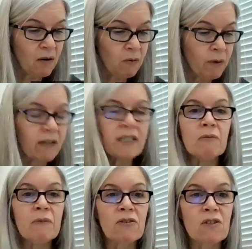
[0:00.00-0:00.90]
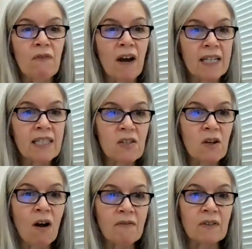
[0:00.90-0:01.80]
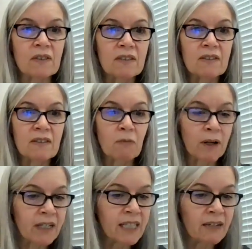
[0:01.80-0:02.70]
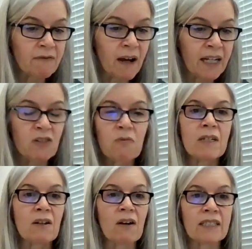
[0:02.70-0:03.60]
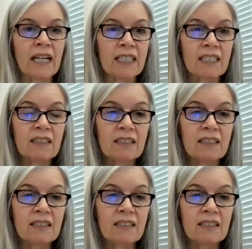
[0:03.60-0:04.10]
Where can readers find this novel? Where can they find Three Dog Night?